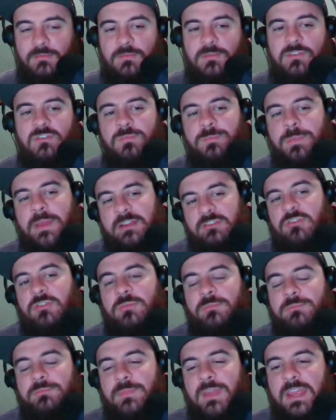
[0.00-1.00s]

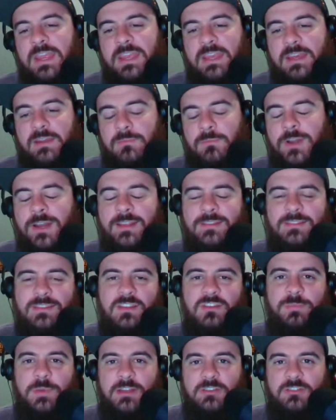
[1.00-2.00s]
special. And when I
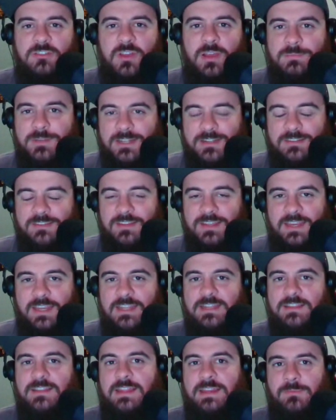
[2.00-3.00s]
say special, I'm not
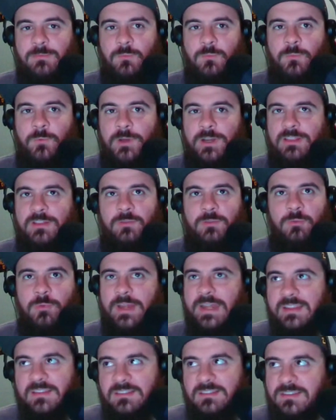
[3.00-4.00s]
saying like one of the
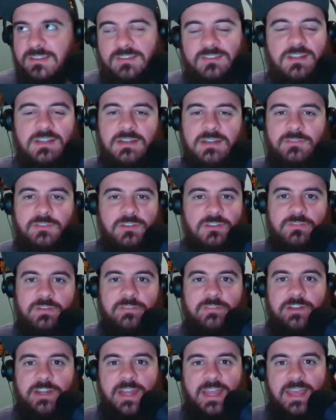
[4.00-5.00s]
greatest the Sun Devils have
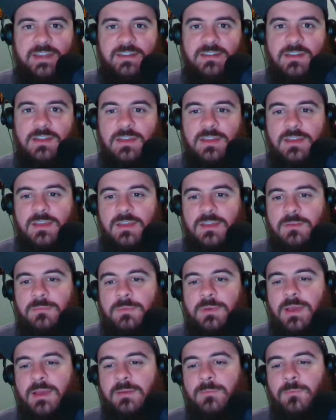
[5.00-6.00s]
ever had.
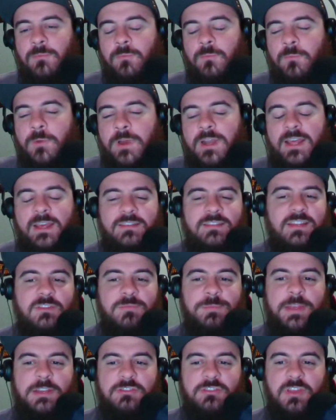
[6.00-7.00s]
When I say
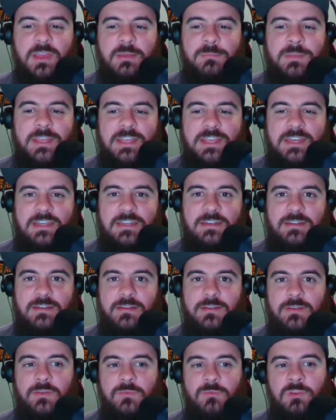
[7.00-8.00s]
special, I mean,
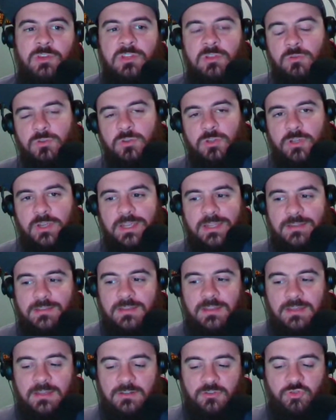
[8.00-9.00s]
you look at
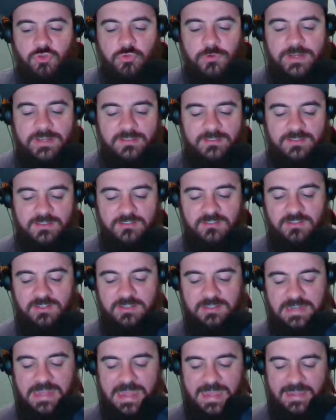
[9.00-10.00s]
the
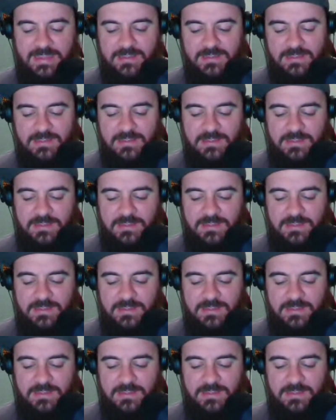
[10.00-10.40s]
transition that